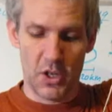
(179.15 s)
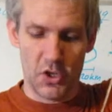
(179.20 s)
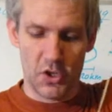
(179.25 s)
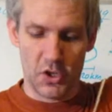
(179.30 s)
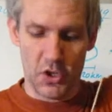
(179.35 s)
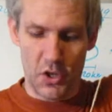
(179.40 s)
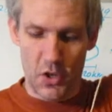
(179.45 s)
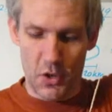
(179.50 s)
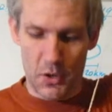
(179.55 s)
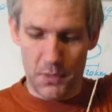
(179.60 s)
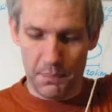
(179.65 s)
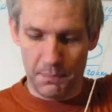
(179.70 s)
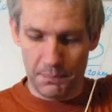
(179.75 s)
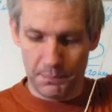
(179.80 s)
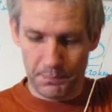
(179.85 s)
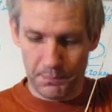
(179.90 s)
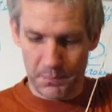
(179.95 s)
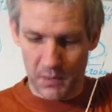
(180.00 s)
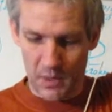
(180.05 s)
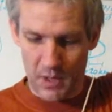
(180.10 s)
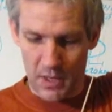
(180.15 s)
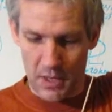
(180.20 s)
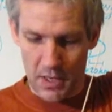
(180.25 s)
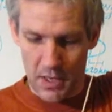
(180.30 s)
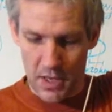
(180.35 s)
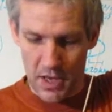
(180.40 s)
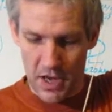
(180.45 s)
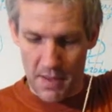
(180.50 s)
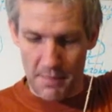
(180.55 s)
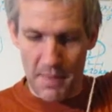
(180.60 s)
So,
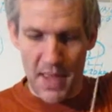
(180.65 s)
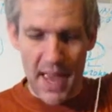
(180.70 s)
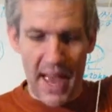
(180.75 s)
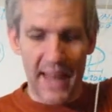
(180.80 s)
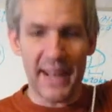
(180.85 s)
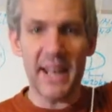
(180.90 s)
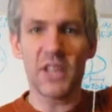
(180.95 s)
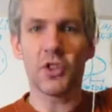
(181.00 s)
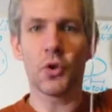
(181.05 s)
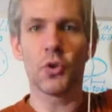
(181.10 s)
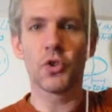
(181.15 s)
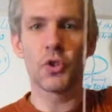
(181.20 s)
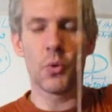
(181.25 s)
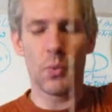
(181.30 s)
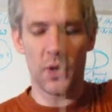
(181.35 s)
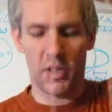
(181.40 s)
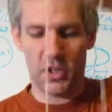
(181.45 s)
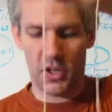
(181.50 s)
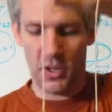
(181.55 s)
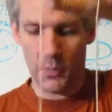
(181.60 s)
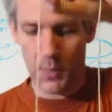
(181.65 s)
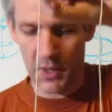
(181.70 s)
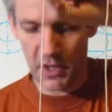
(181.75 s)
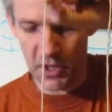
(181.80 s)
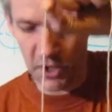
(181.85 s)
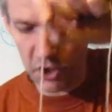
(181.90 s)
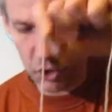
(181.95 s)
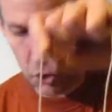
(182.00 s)
and that's also what is